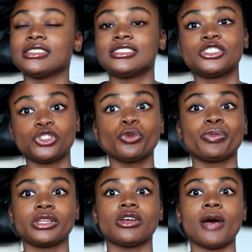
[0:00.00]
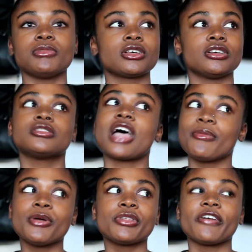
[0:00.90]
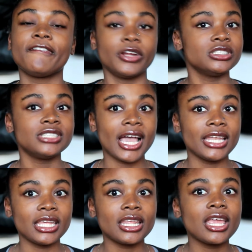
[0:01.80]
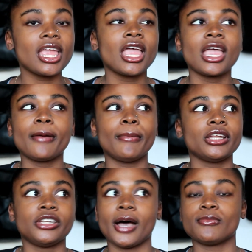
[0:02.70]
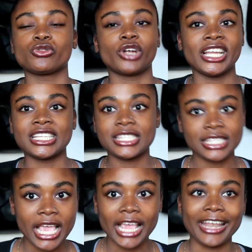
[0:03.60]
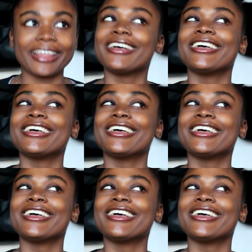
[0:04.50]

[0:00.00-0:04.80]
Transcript: stupid DOMs, because I remember the first day I did it, my DOMs were insane.